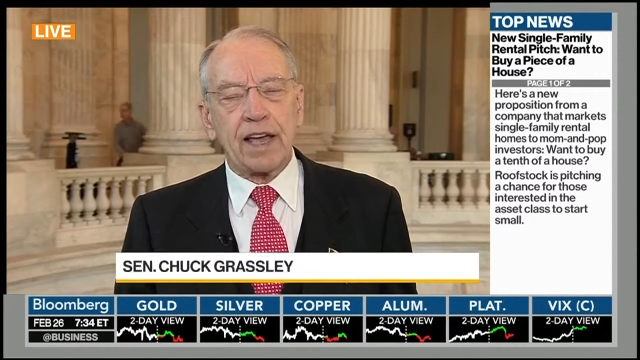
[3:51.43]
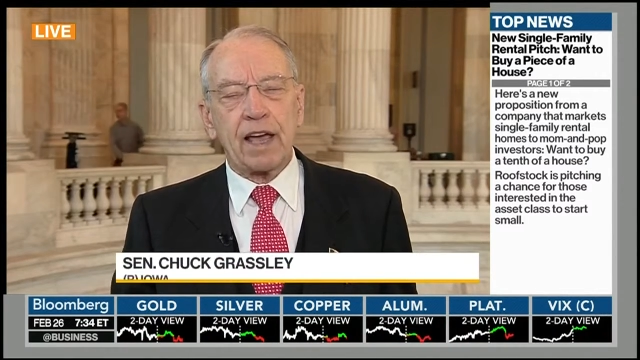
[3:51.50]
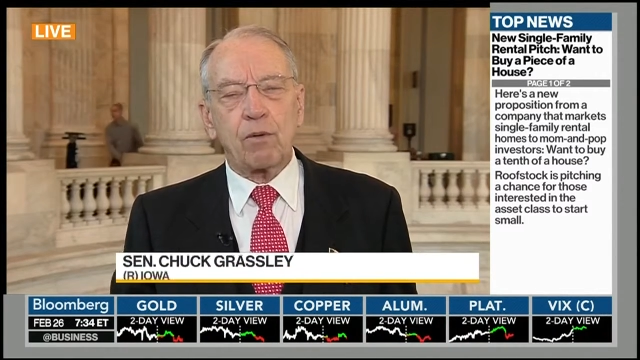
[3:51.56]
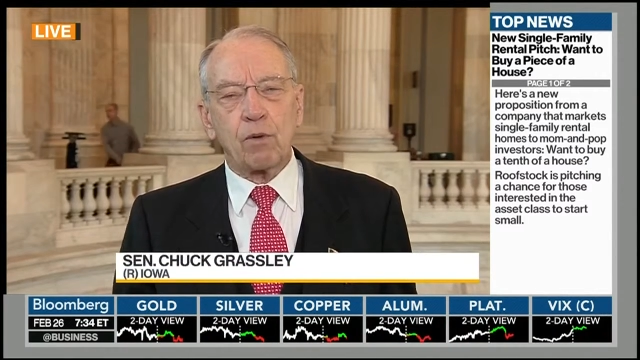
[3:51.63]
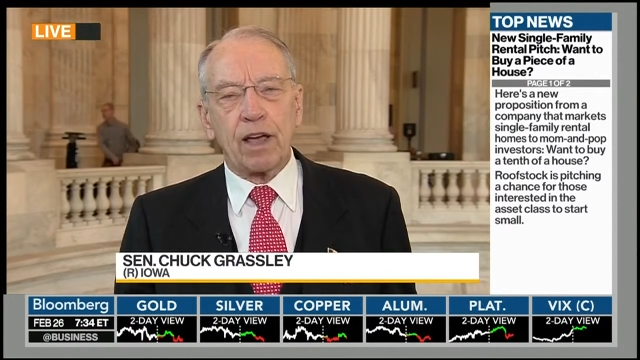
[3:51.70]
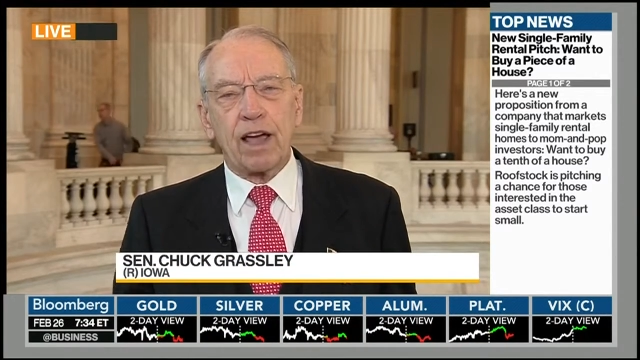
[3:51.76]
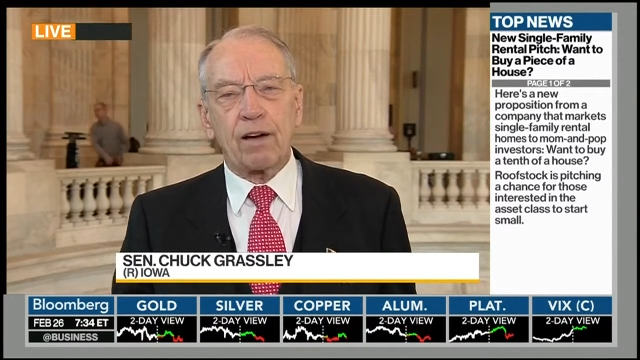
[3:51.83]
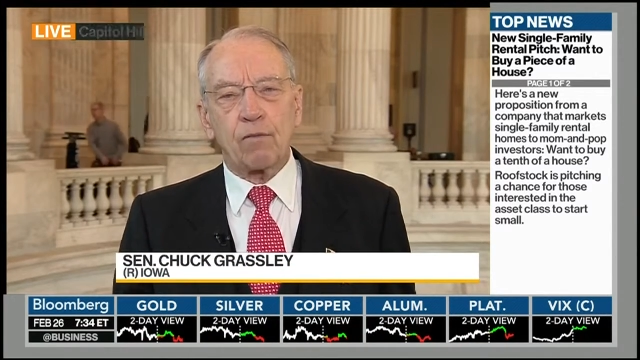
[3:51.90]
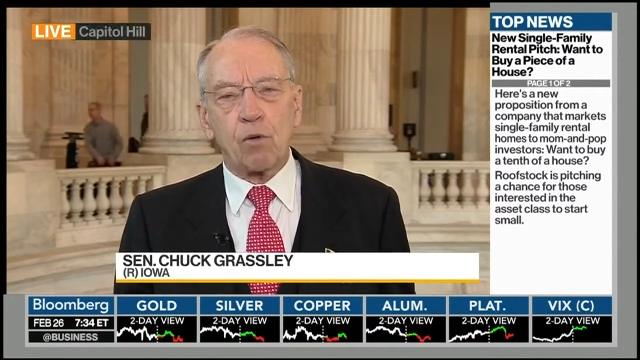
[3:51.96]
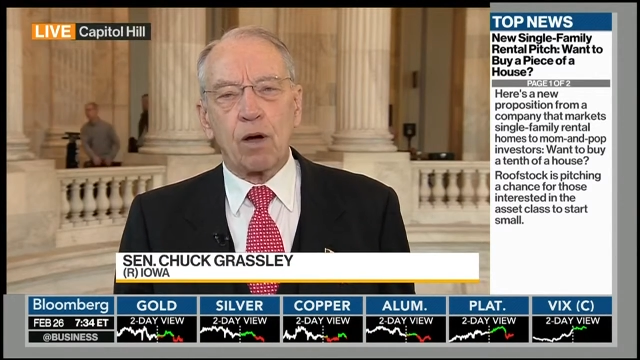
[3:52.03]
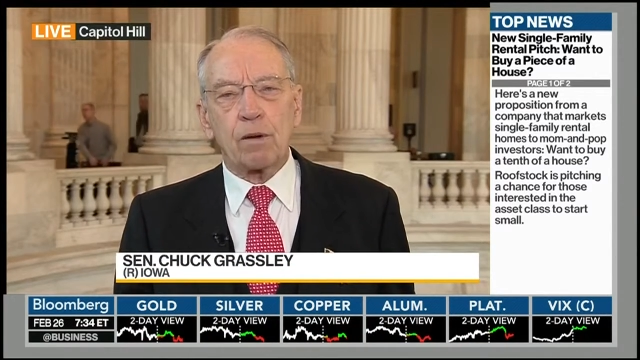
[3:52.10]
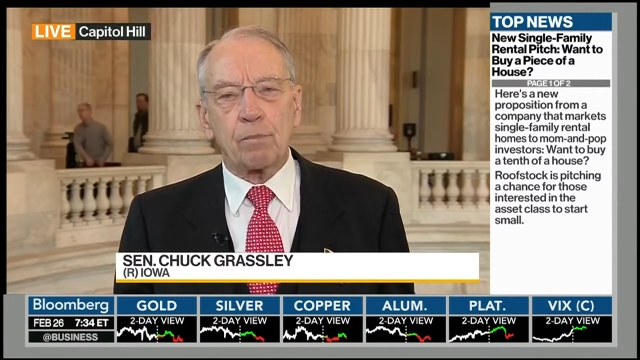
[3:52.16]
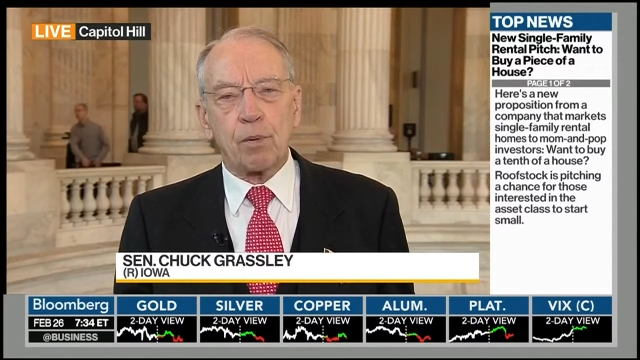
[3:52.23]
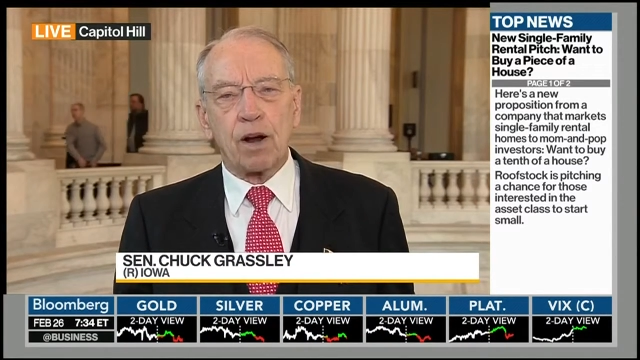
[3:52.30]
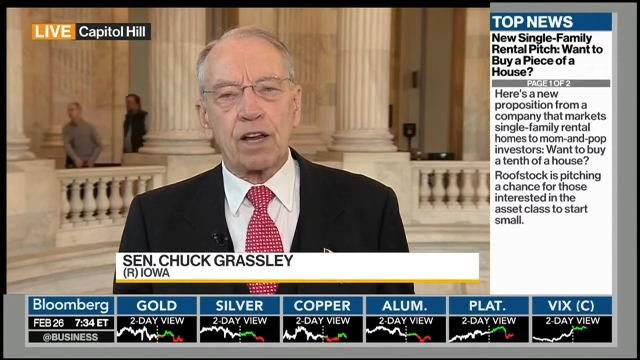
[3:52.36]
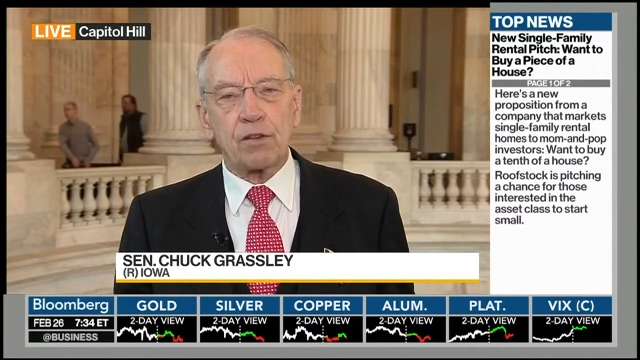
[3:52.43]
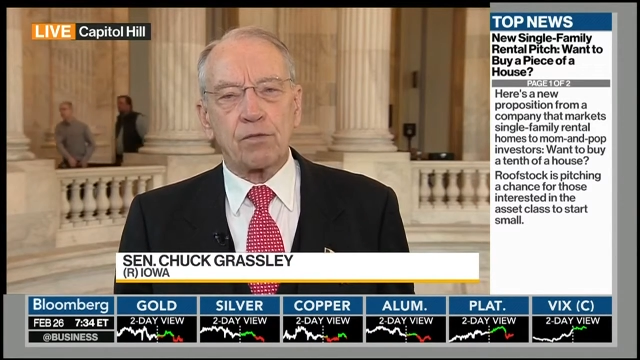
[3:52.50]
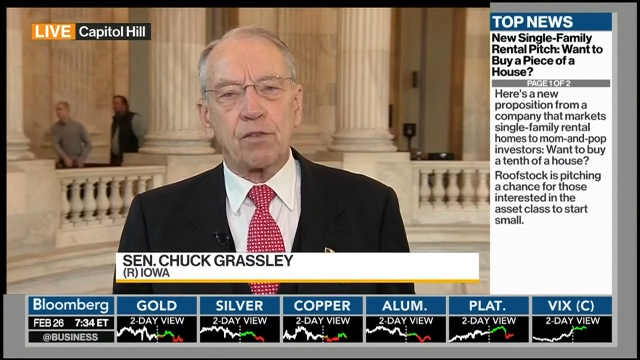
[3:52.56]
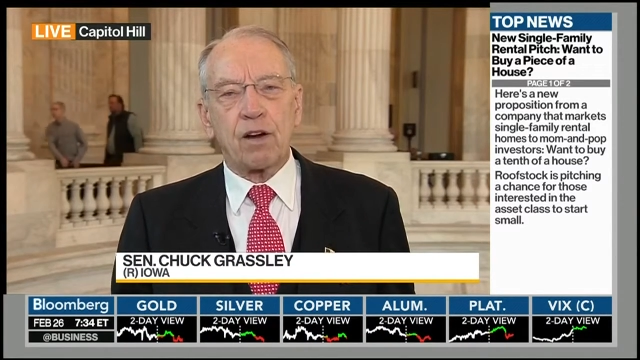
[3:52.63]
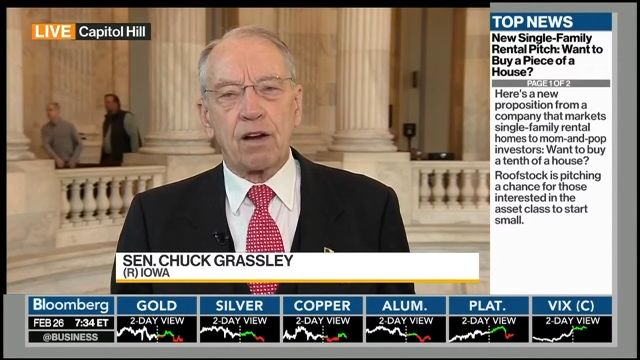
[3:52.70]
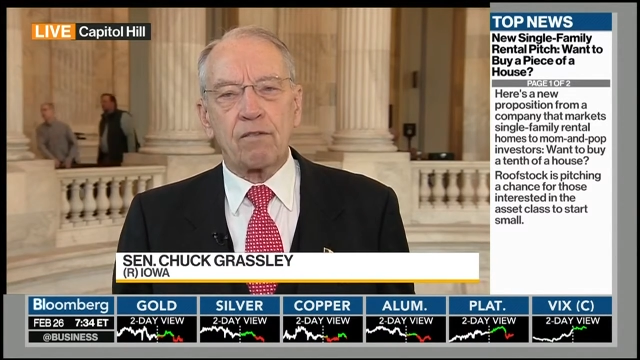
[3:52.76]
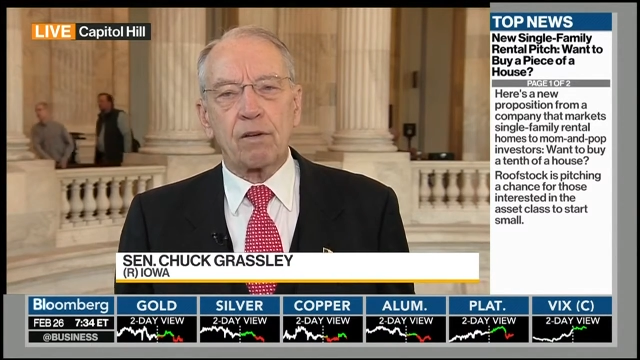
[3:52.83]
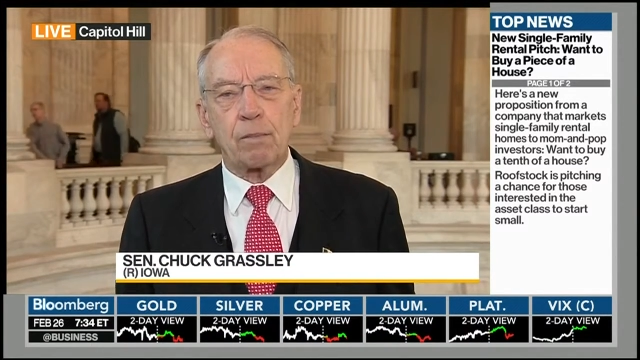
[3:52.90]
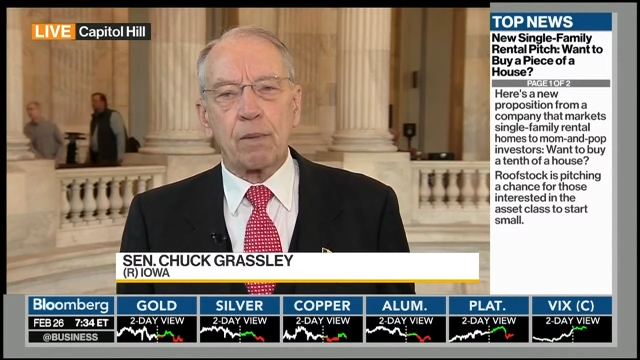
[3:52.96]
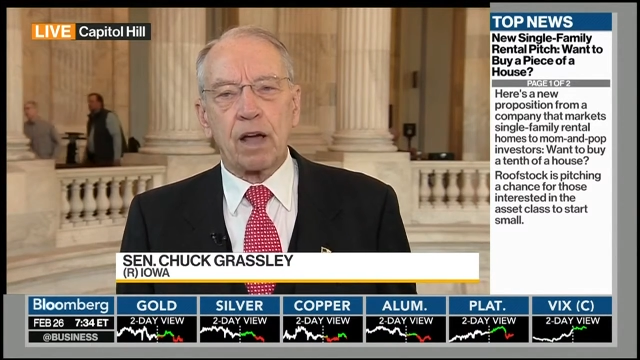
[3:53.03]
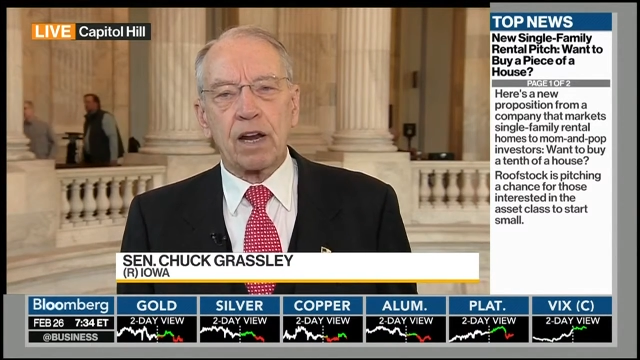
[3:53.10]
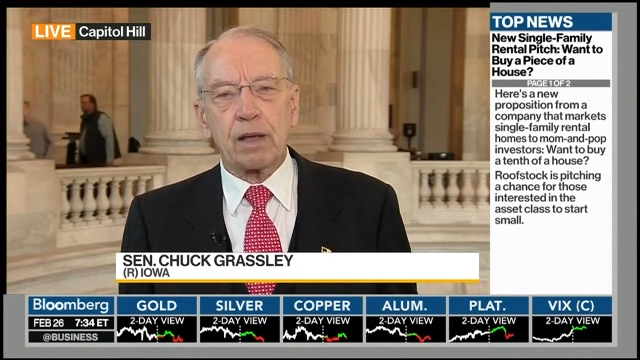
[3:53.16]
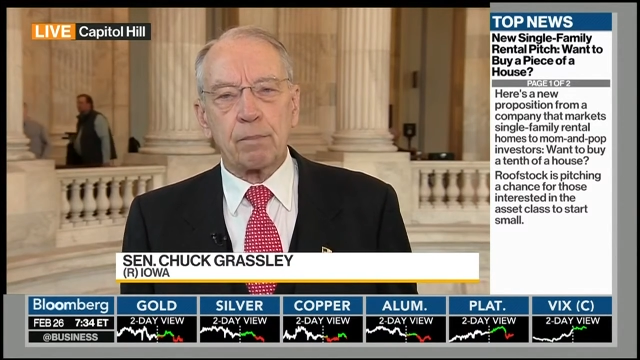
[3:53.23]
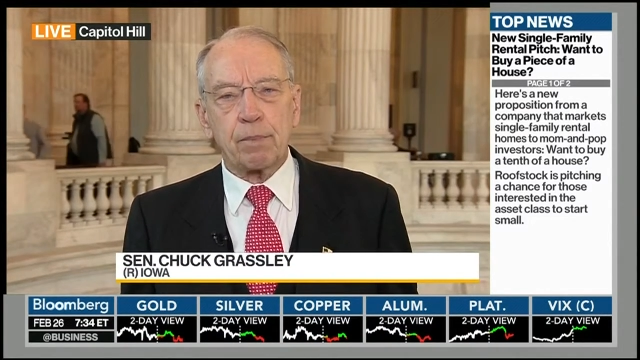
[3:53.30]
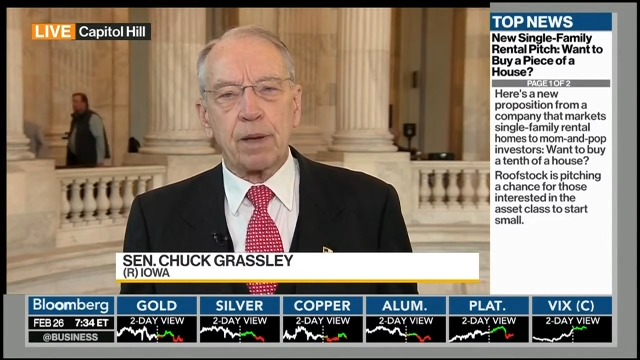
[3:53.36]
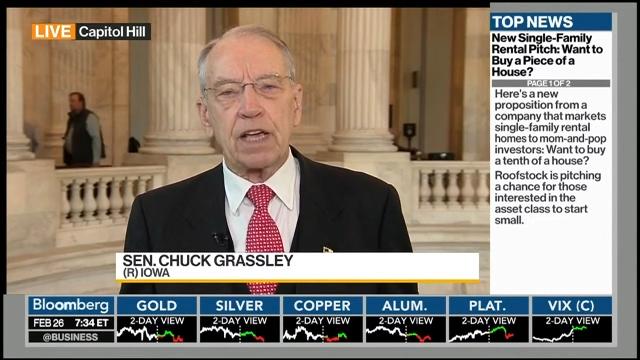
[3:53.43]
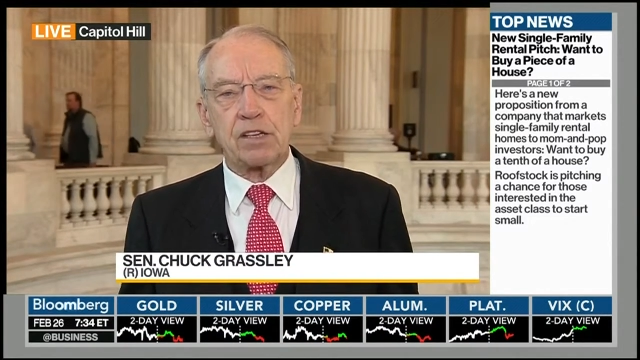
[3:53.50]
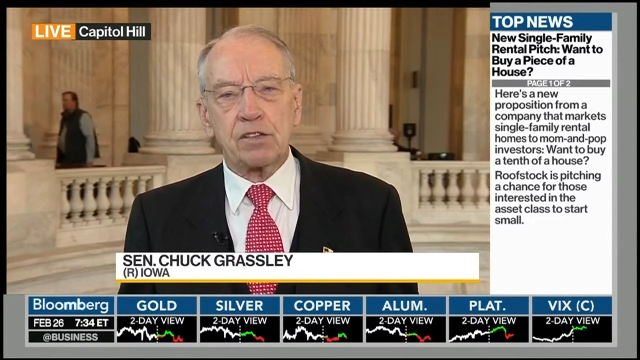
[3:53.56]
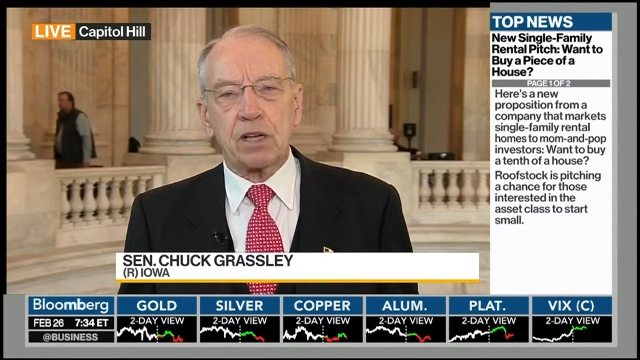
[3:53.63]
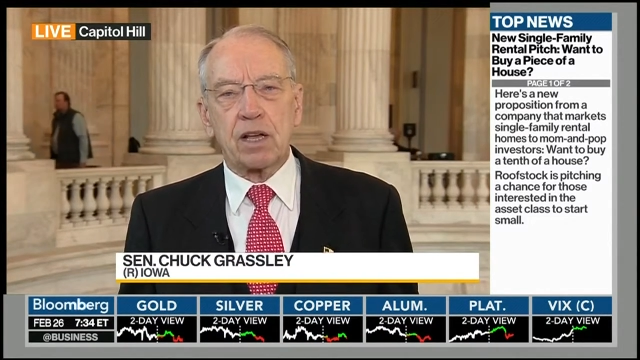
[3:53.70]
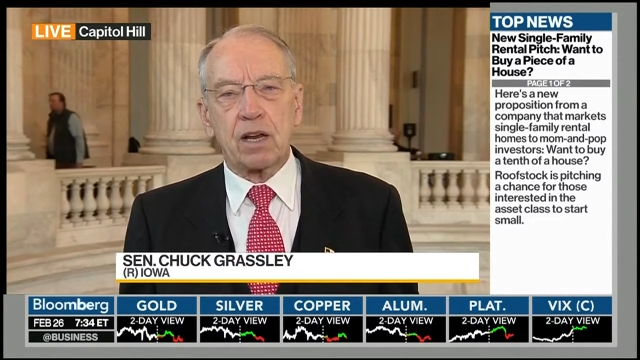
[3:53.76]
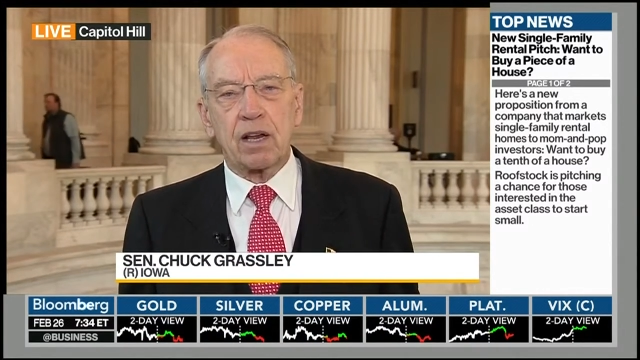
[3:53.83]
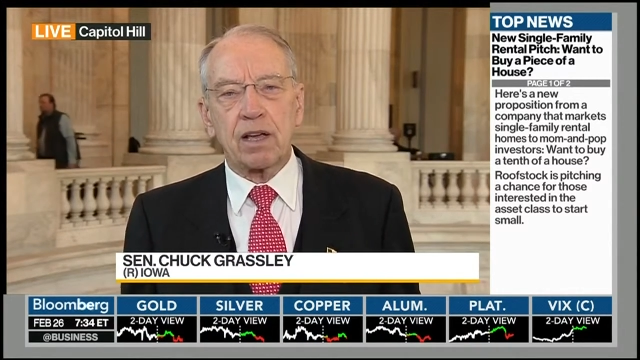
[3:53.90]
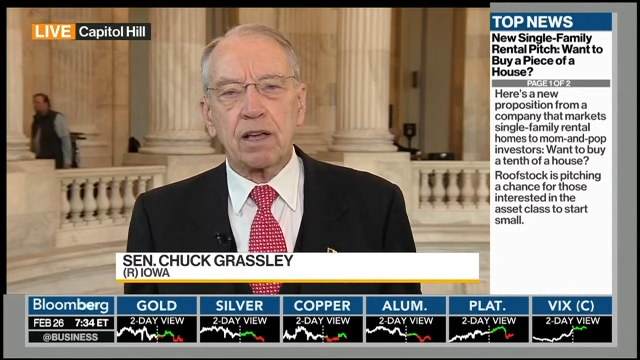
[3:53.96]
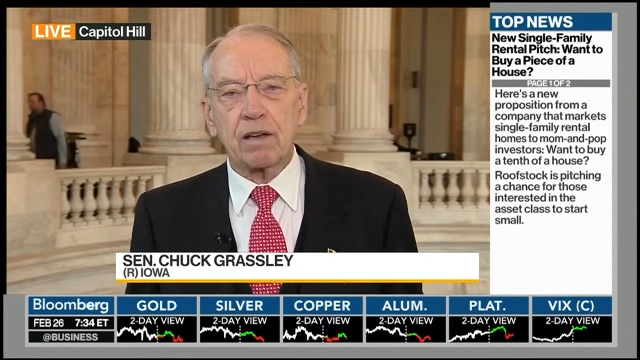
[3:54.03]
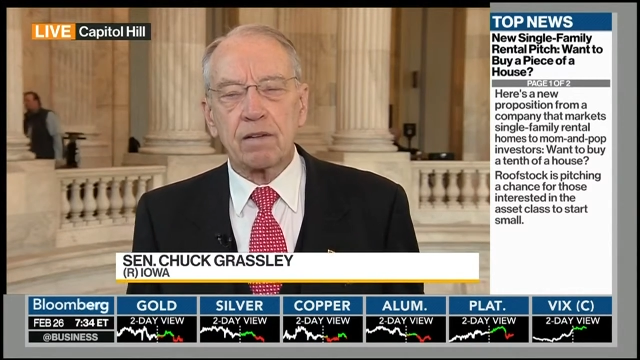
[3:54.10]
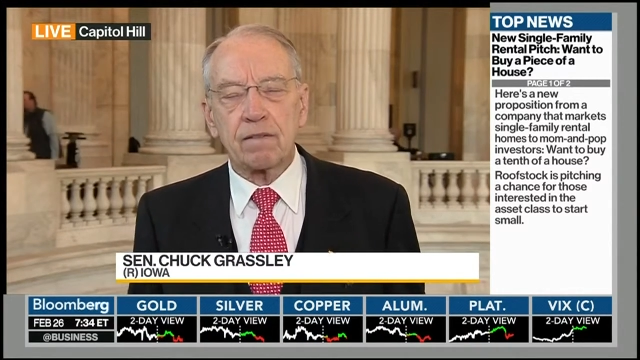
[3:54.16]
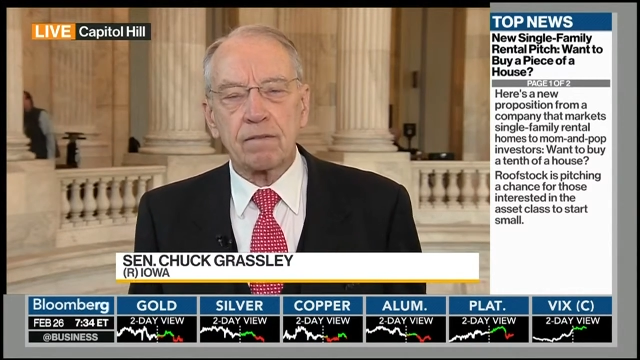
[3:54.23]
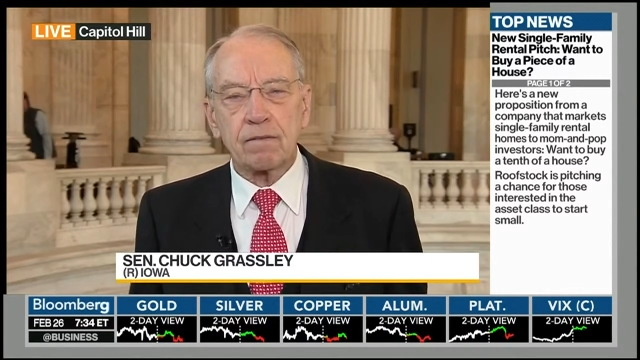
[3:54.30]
can't we have one price for everybody, basically?